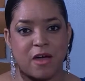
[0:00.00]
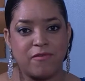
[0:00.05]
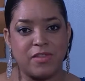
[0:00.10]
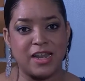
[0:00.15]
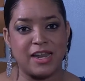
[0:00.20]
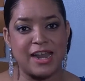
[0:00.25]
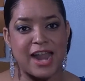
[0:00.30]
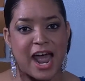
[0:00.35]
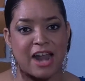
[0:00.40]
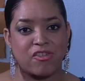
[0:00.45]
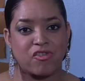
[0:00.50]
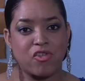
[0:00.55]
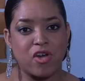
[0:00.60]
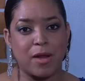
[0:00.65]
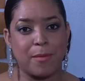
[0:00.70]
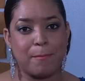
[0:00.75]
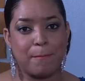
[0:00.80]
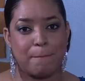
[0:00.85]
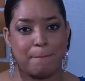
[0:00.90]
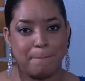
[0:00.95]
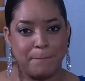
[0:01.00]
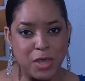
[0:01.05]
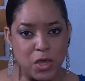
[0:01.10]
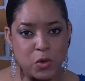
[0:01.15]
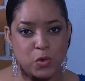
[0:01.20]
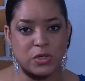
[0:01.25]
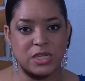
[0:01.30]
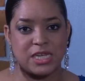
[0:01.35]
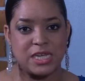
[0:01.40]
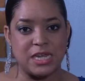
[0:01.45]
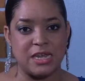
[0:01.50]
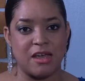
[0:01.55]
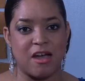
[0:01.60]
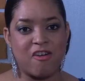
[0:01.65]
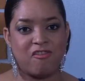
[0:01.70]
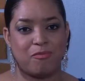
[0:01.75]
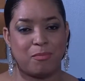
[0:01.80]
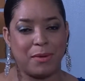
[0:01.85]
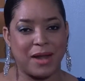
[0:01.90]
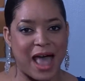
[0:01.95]
of the natural beauty
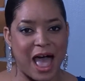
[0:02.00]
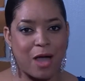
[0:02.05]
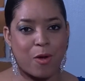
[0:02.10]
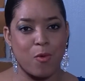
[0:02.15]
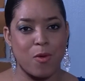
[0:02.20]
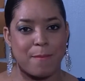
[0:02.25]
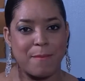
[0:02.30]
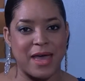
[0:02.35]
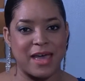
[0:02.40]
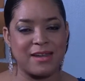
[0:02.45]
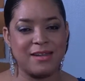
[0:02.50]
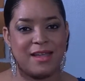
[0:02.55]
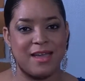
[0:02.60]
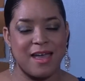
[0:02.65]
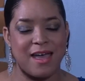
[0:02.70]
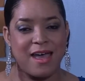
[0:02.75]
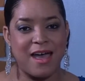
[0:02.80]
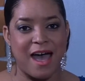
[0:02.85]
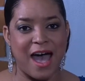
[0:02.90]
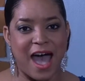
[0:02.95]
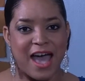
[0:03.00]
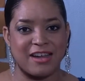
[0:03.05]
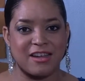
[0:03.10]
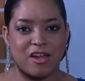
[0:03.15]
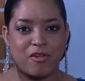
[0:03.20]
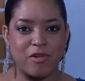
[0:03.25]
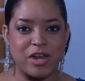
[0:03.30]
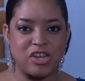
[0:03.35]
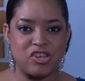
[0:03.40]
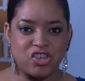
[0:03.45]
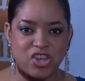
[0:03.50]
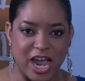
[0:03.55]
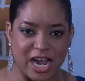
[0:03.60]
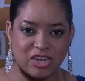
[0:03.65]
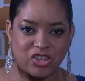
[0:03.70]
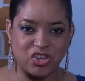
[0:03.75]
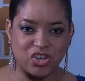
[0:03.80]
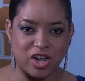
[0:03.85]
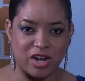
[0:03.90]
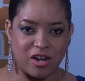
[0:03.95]
of black women and a
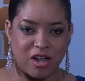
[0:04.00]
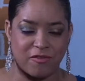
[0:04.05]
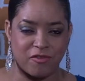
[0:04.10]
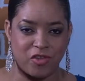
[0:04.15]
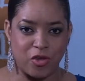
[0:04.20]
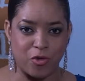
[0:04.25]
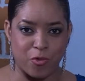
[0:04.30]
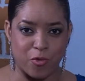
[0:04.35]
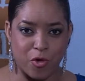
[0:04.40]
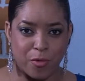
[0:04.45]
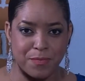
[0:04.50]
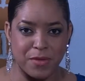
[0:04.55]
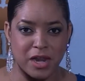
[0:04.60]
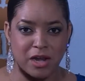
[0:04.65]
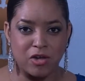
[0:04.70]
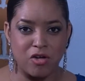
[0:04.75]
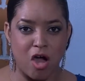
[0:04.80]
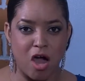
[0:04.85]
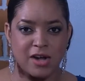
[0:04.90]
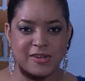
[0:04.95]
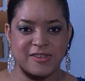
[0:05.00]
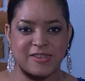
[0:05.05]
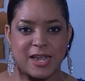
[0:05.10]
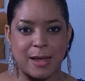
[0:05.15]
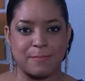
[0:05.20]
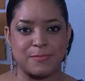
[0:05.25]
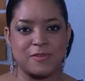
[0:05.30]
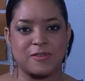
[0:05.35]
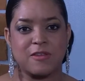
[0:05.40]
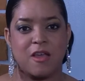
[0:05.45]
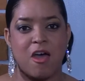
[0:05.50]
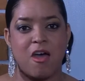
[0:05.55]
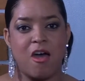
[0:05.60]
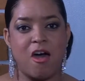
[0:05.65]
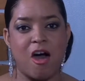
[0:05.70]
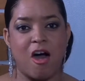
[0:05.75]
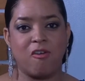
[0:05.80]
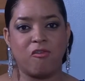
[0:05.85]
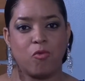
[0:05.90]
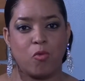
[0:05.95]
rejection of the European concepts
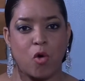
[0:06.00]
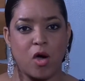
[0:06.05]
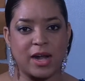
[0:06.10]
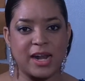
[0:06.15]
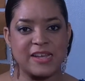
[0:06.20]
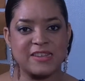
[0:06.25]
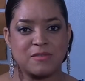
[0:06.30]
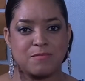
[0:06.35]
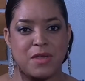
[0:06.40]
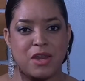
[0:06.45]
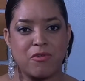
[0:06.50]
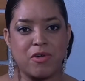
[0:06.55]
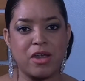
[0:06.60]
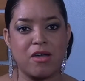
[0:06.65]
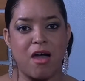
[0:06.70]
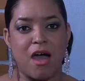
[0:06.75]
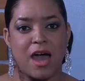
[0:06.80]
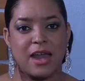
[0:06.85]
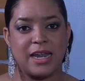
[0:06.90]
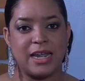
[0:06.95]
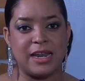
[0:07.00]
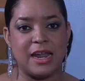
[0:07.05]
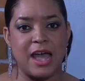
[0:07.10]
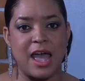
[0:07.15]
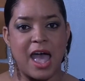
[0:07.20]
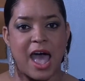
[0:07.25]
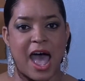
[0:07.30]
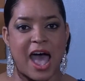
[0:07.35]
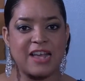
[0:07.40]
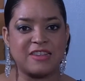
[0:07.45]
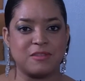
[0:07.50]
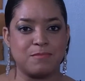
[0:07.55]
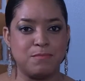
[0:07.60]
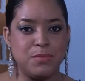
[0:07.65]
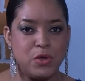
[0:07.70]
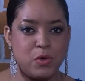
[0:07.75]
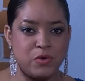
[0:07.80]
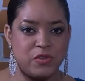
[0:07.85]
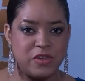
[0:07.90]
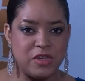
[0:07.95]
of what has been regarded as
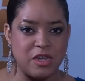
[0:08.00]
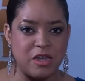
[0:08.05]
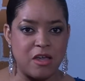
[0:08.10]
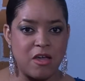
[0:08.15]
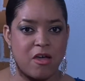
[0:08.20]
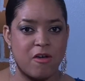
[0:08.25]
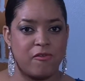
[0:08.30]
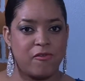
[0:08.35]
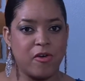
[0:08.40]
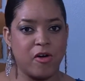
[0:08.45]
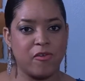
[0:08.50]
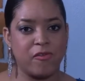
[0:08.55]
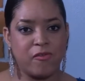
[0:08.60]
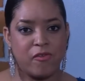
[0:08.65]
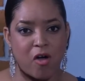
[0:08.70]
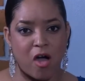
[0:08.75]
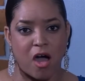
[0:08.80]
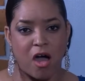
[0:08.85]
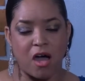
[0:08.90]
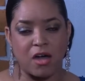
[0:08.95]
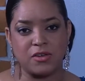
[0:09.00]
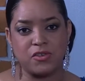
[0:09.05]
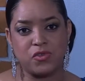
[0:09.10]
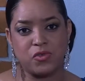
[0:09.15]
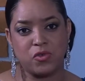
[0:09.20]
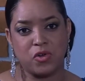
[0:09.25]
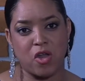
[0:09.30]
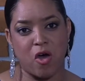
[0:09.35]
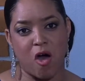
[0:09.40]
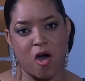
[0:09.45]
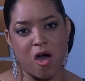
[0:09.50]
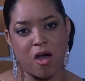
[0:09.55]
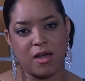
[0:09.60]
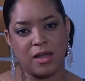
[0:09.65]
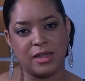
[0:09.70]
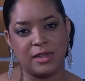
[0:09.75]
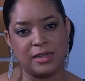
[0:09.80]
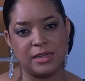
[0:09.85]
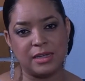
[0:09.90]
beauty for far too long.